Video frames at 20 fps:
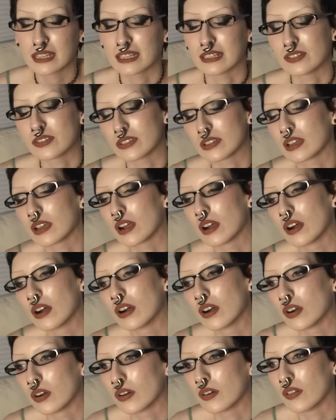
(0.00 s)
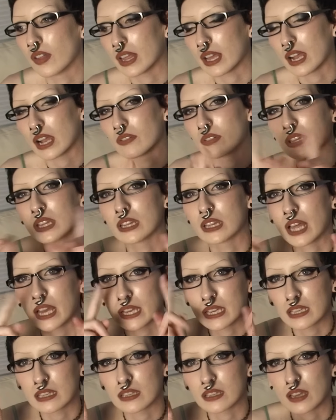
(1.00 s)
And he's like, oh, like I really
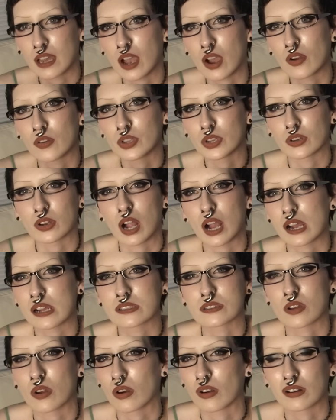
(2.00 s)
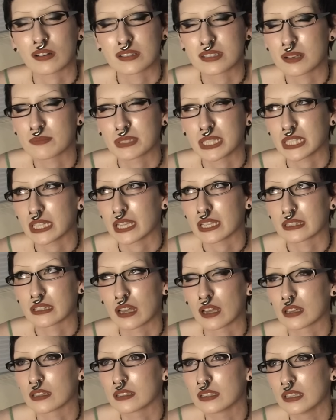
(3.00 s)
like how your eyes are, or something like
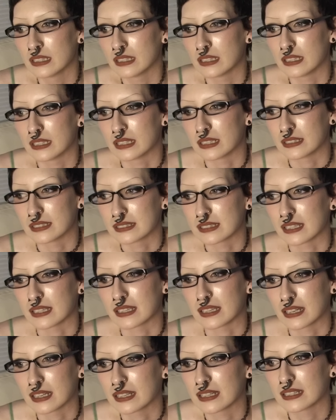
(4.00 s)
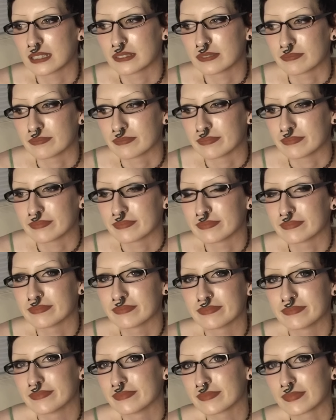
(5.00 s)
that. And I was like,
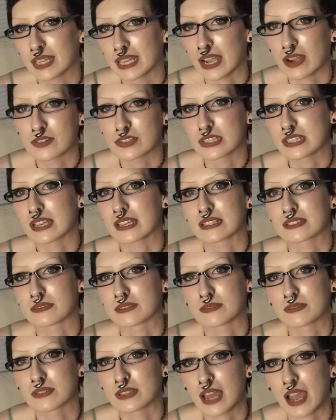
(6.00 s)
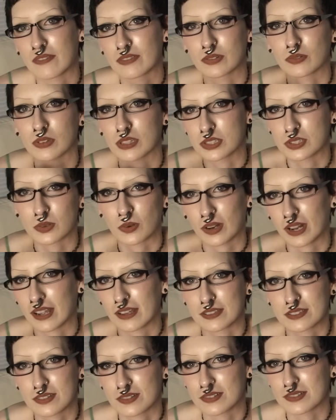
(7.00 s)
like I was just like having really short
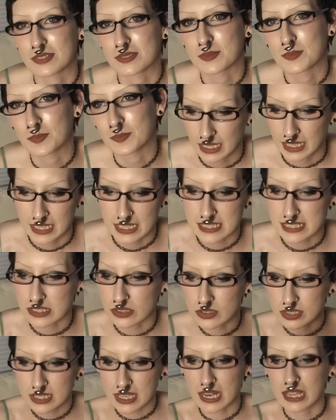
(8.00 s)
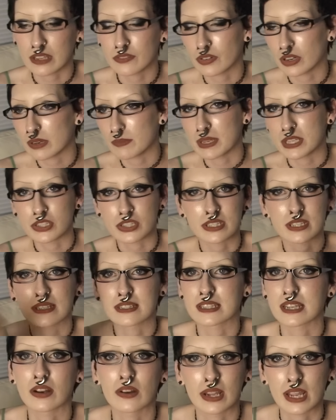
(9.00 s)
answers. And he's still standing in front of me, just like
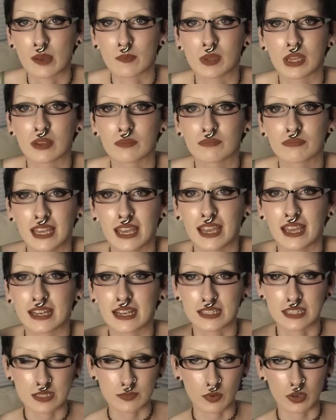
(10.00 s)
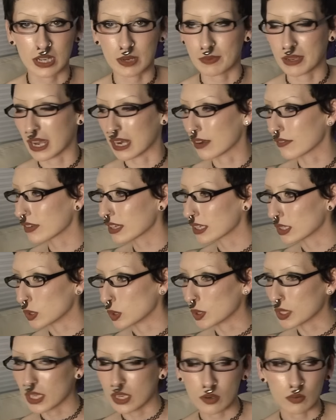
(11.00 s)
staring at me. And at this point I'm kind of like
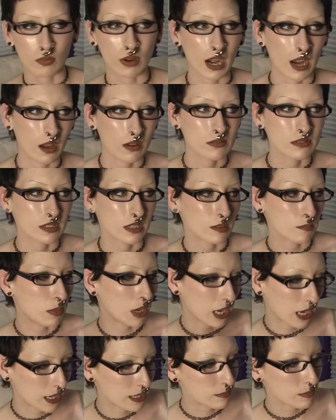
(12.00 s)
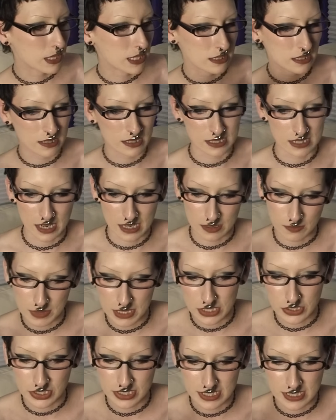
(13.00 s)
looking around, like behind me and to the side of
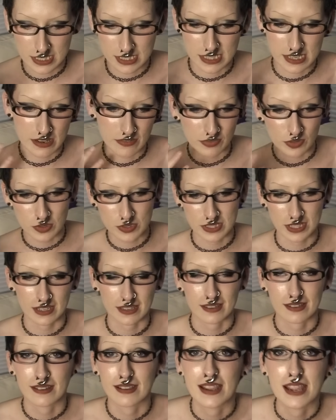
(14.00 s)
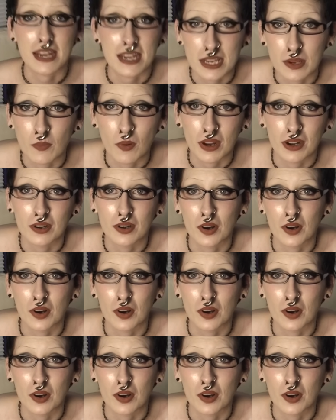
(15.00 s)
me, just to see if there's like anyone